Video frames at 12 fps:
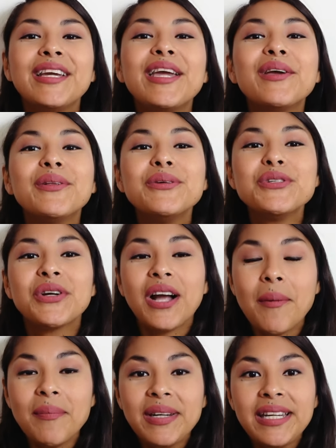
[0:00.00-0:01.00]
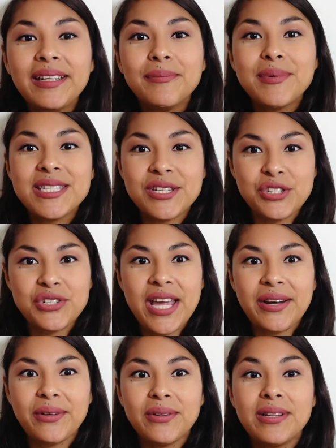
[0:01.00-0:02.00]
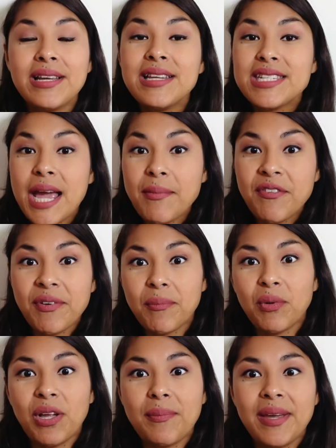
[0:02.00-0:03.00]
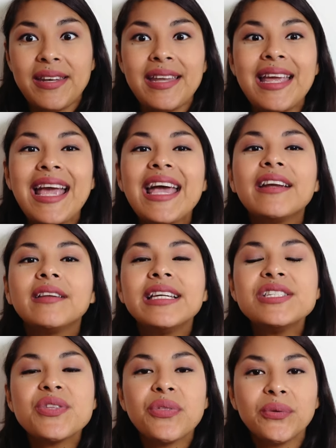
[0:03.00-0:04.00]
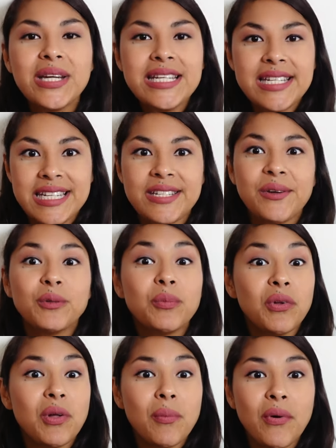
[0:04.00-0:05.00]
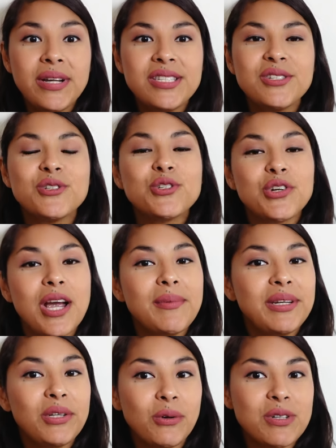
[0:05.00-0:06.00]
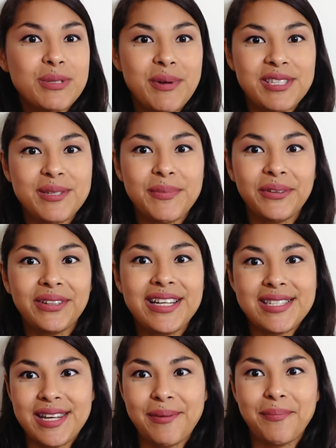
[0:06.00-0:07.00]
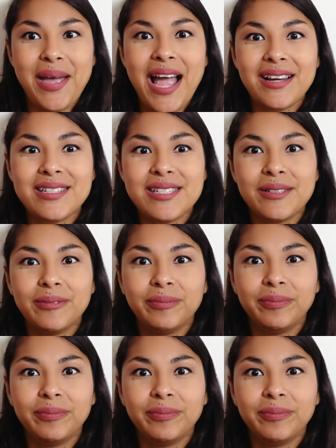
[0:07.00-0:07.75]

Include your company, position title, time of employment, and at least three detailed bullet points describing your responsibilities and impact.